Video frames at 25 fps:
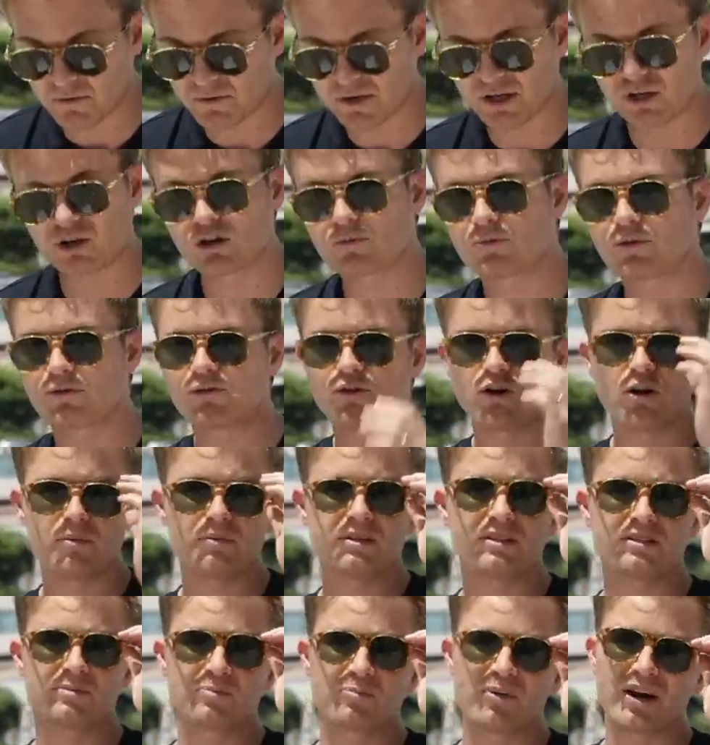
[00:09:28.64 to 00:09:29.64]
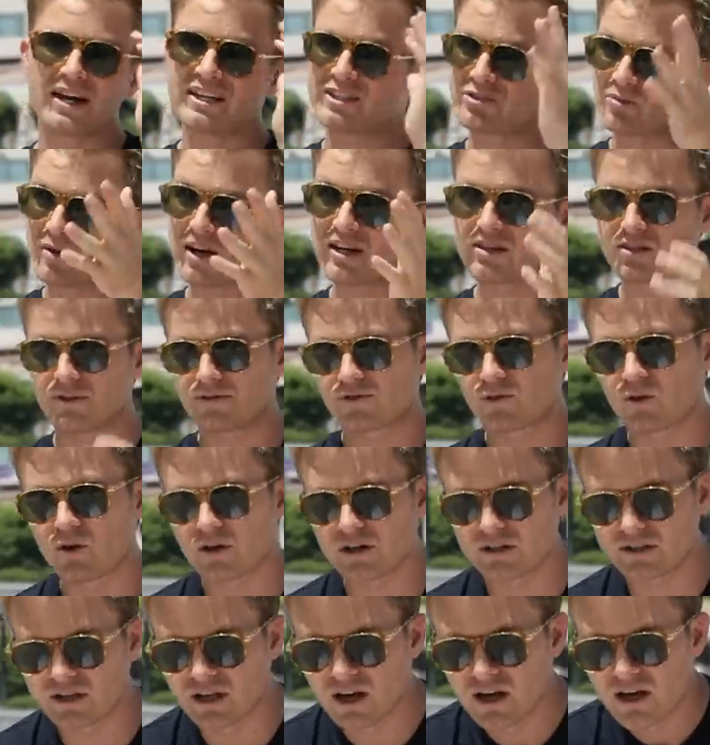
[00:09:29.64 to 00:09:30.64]
will be a good performance. Price-wise, of
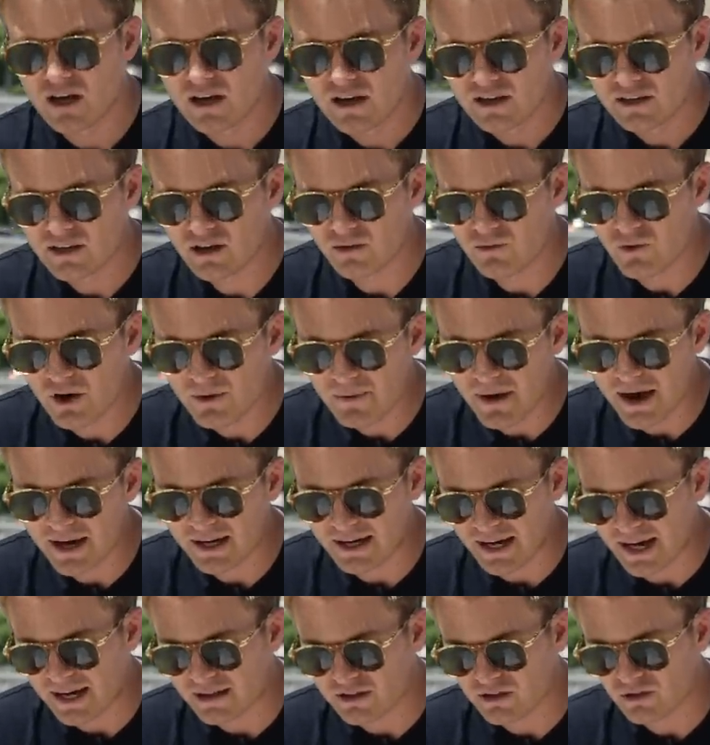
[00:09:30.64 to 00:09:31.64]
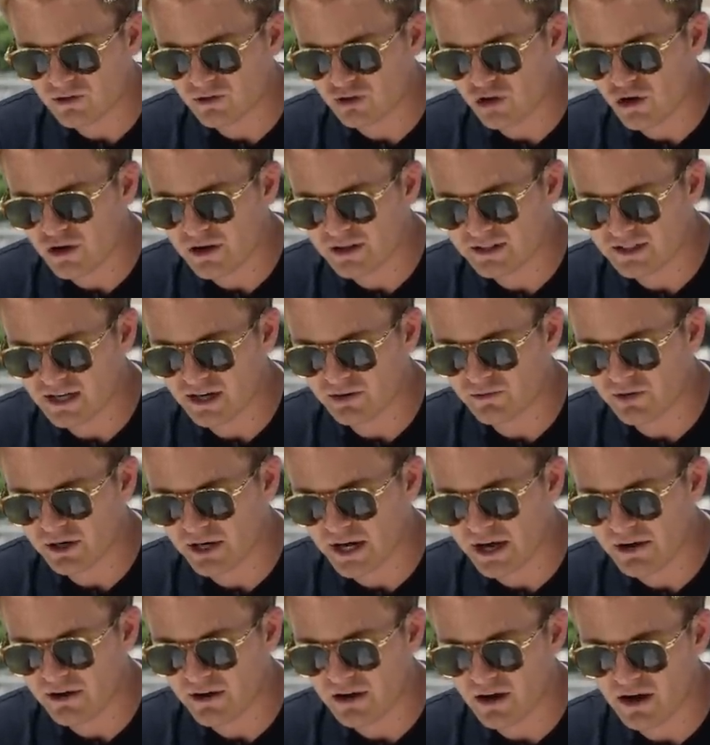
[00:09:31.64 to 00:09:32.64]
course, the Rimac and the Koenigsegg
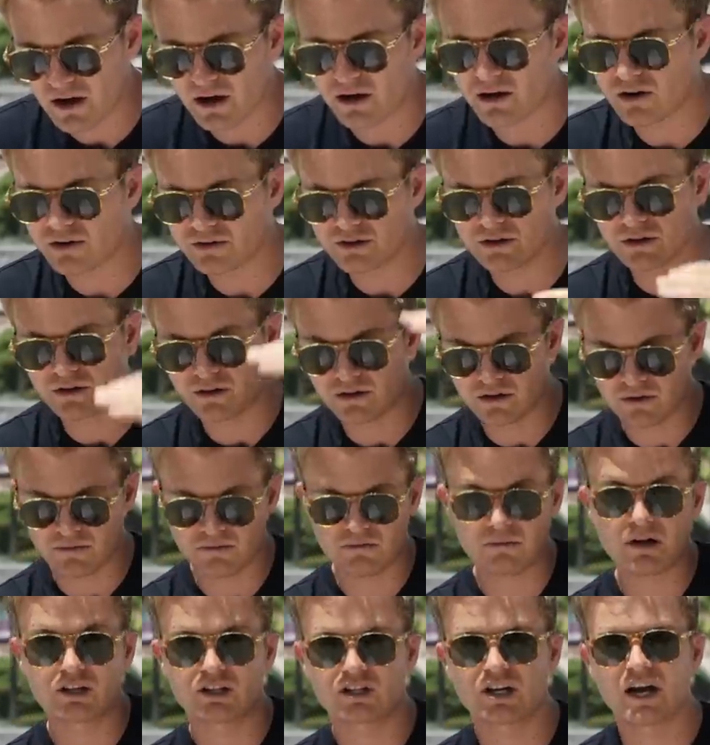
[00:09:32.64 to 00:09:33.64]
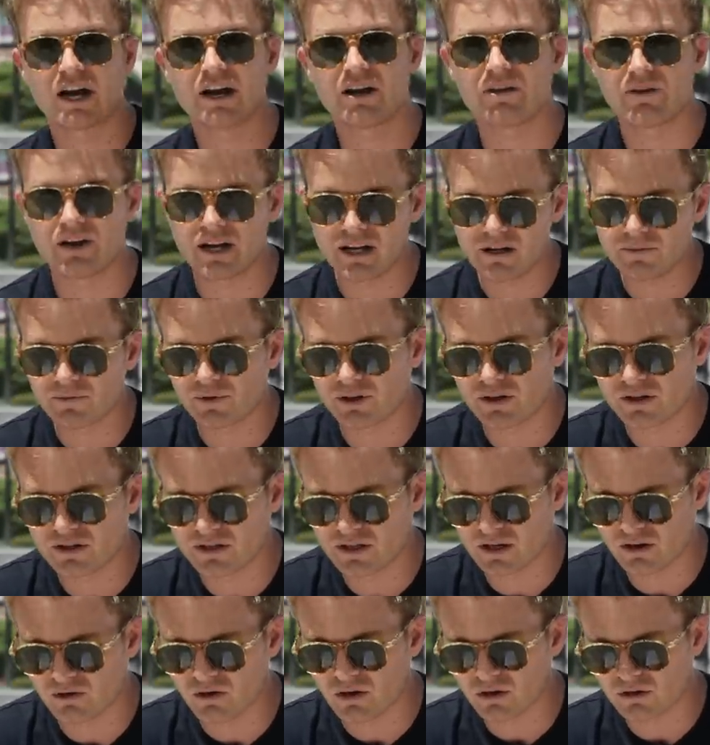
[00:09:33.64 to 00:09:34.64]
Regera are on the much higher end
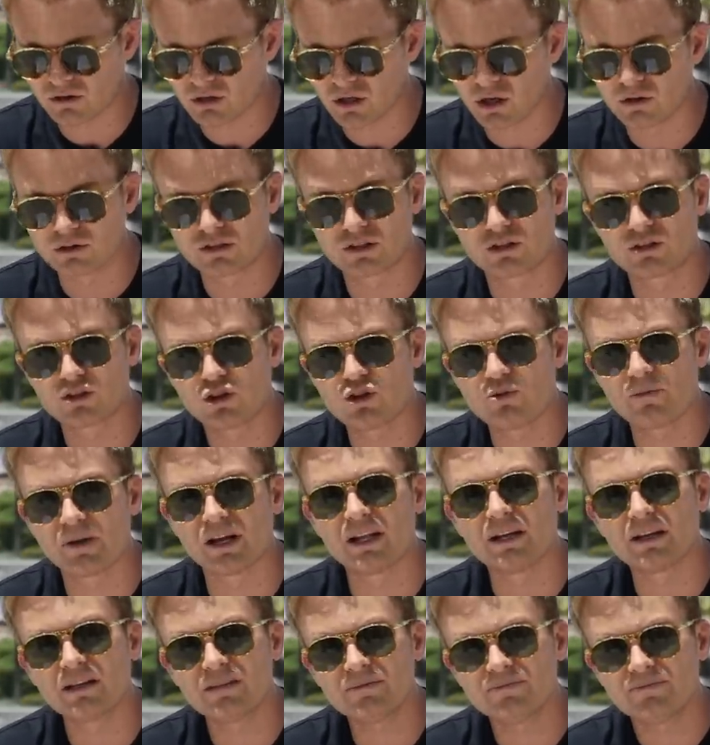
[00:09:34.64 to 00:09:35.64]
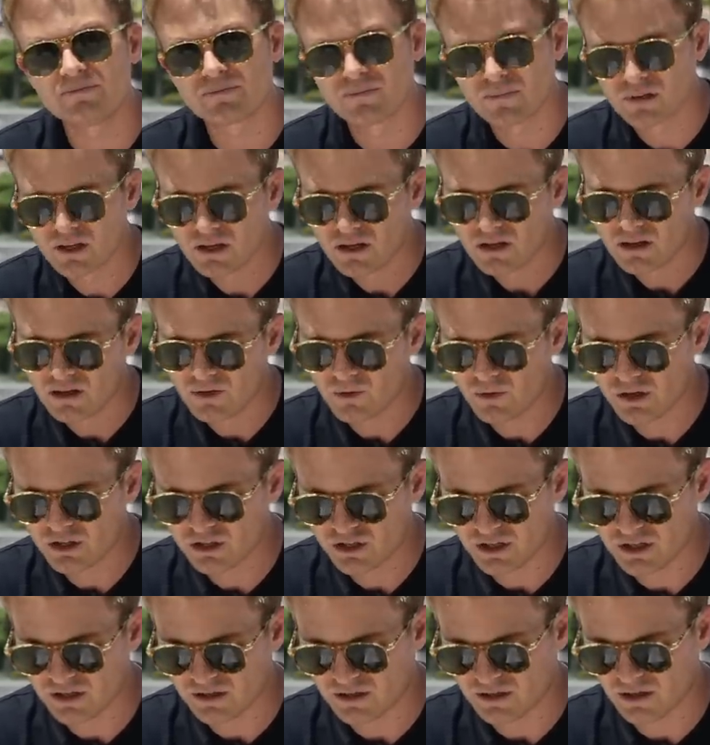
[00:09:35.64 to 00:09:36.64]
because they're all close to 2 million,
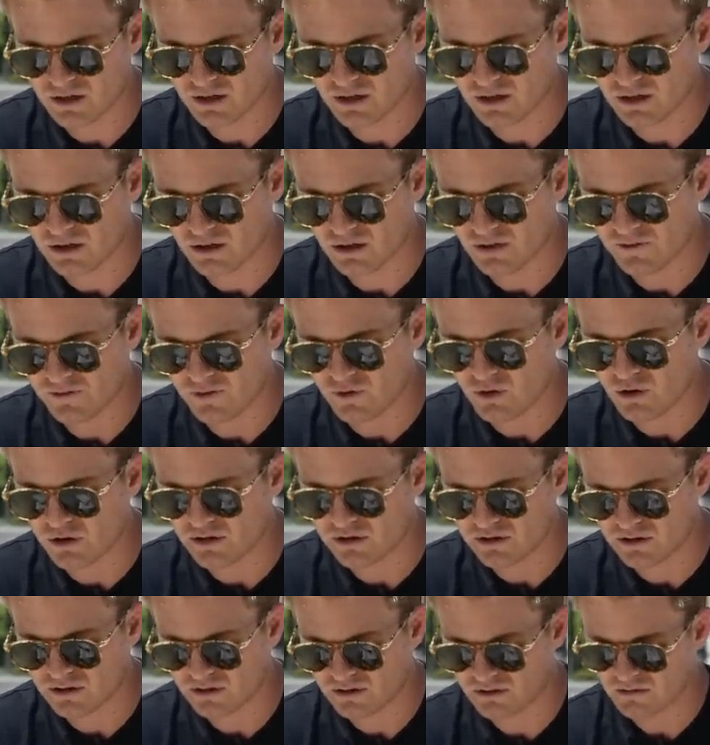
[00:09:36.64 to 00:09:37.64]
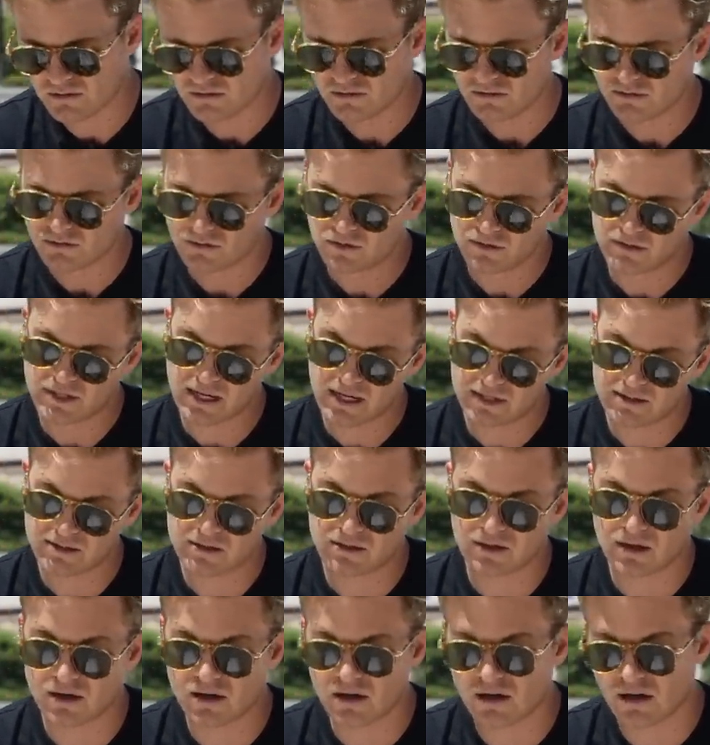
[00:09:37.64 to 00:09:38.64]
which is, of course,
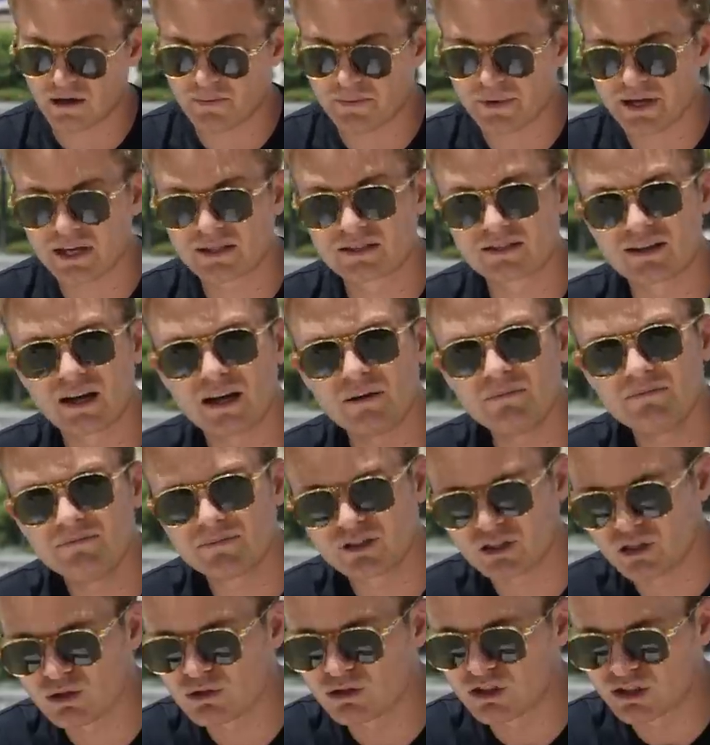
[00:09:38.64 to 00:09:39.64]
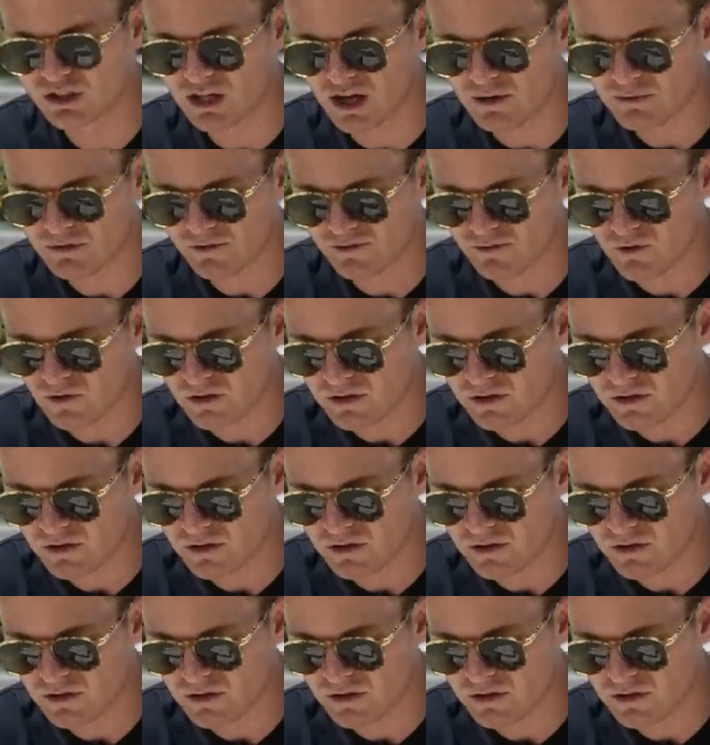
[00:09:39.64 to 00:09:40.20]
that's a big sum, huge sum, of